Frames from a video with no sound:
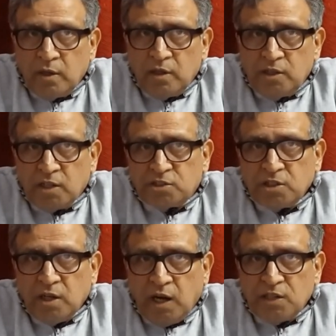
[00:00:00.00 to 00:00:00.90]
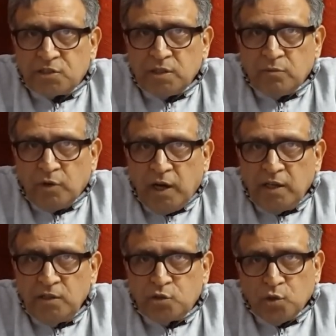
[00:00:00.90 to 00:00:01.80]
YAKSH asked him why
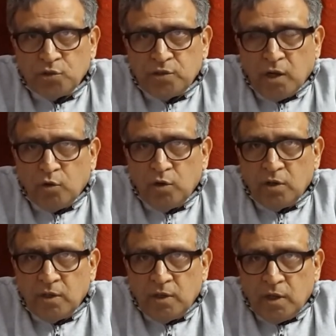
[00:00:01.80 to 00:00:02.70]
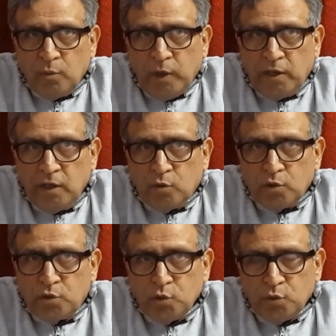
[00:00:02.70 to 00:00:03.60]
he chose Nakul when he
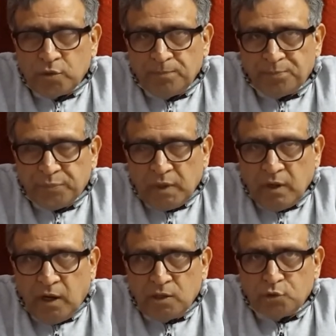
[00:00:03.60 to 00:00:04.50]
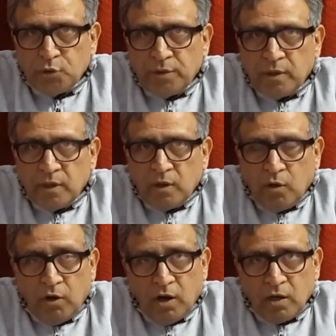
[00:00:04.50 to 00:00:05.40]
could choose Arjun
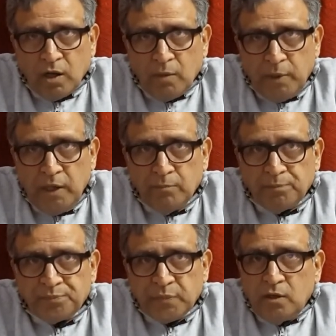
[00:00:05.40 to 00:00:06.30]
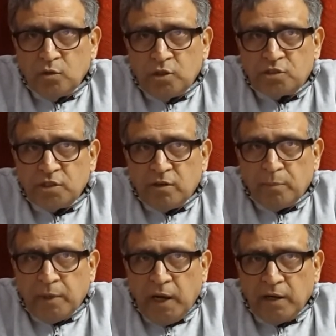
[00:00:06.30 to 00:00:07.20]
or Bhim. Yudhishthir
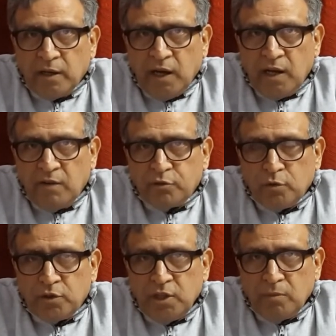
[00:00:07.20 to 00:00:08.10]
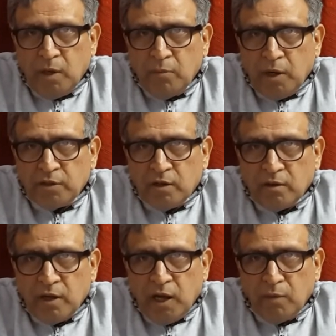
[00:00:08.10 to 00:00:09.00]
replied, I love Kunti, my
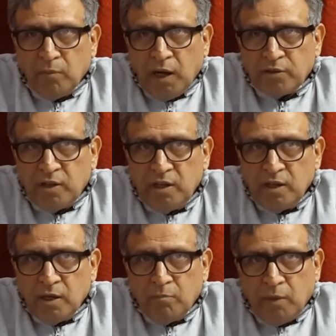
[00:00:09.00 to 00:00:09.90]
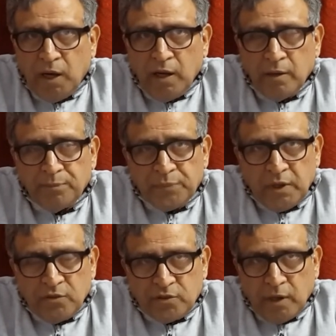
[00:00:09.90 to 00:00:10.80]
mother, and Madri, my
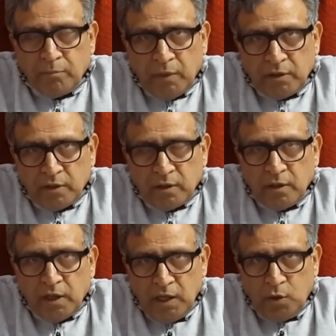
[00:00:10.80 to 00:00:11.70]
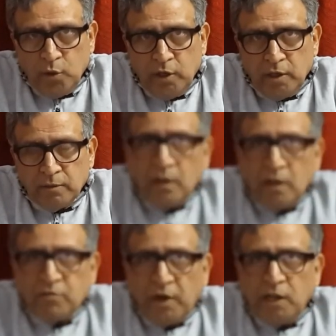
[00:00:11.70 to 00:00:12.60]
stepmother, equally.
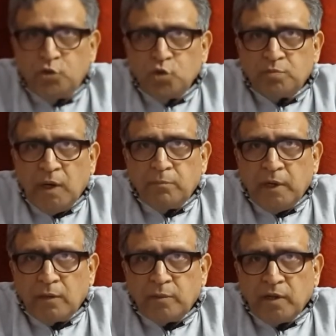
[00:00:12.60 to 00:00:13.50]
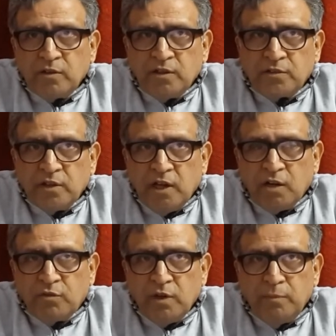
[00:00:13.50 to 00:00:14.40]
If I choose my blood brothers,
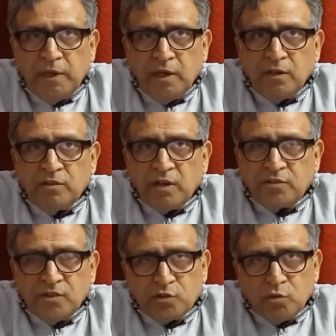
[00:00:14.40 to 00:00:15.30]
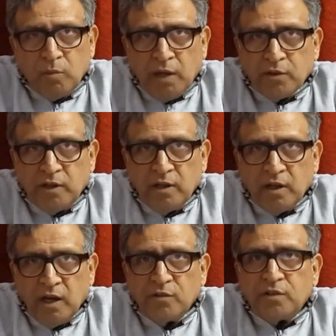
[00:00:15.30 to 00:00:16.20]
it will be injustice to Madri.
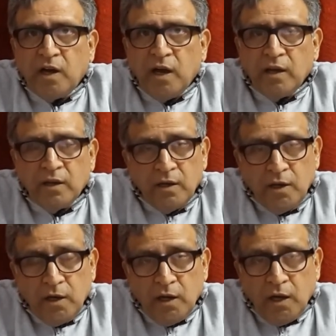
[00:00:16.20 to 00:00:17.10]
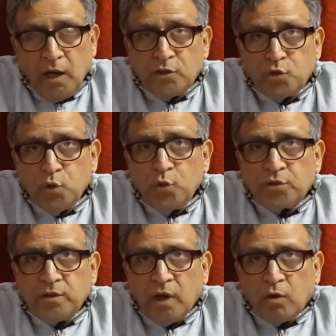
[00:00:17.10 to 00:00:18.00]
Hence I
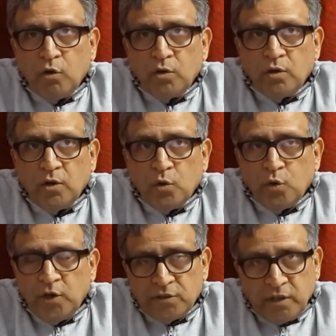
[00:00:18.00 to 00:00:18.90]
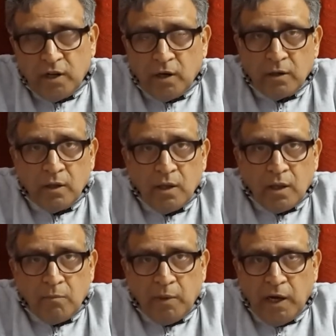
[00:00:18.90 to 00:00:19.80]
choose Nakul, who is her
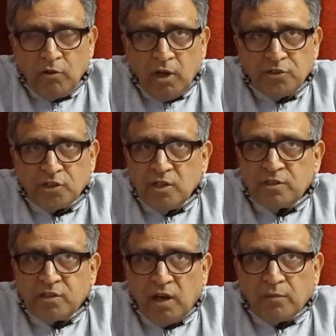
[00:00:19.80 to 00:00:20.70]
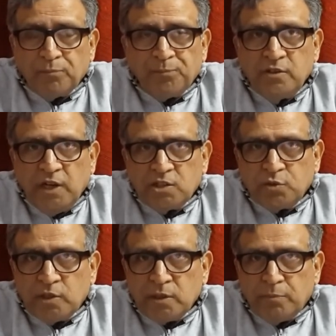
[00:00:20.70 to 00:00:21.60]
biological son. YAKSH
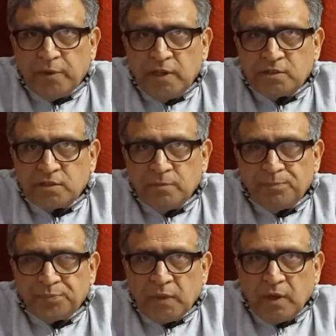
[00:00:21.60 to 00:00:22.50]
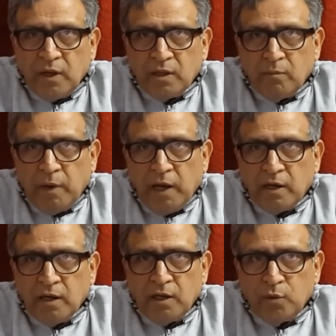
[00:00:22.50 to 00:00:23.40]
was impressed in the
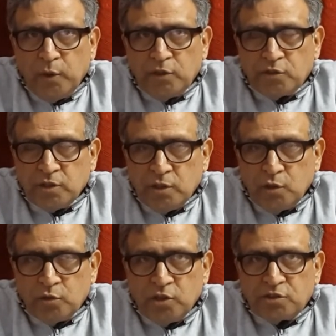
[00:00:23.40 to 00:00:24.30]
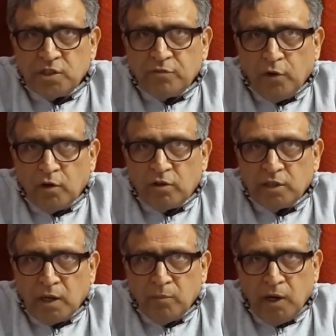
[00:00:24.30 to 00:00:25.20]
manner in which Yudhishthir followed
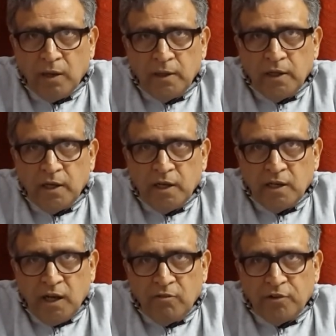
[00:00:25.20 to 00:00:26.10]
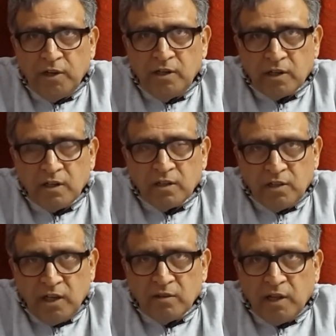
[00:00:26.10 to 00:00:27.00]
dharma in every little
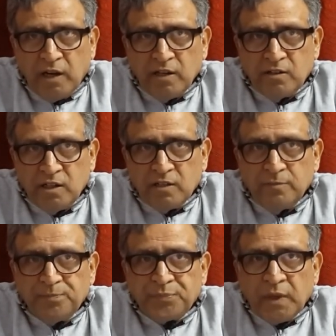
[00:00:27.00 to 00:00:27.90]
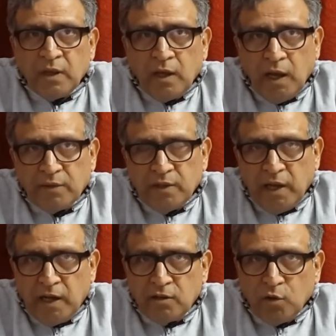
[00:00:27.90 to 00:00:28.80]
thing that he did. At the
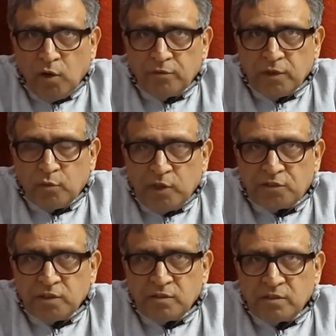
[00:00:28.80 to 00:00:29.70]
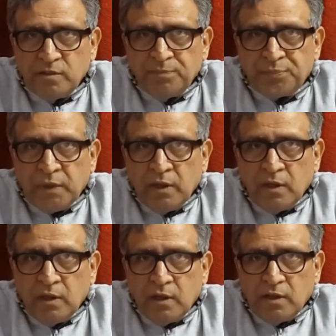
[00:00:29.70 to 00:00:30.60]
end of the questions,
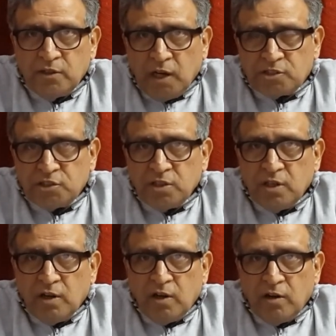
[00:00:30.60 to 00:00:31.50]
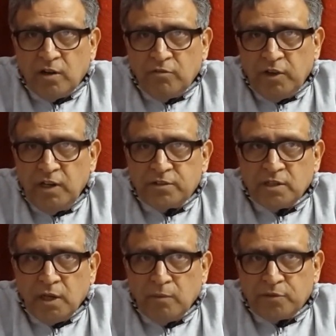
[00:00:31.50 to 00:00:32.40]
YAKSH revealed
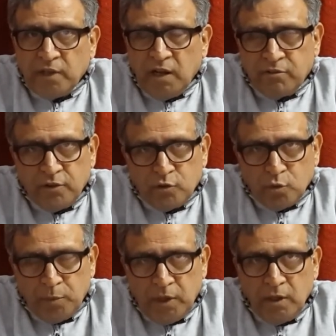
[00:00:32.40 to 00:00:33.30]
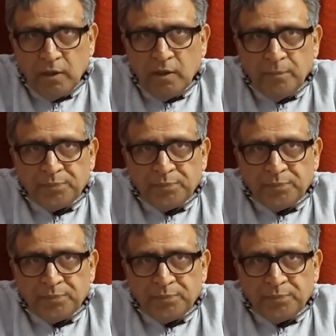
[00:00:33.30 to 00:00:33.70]
himself to be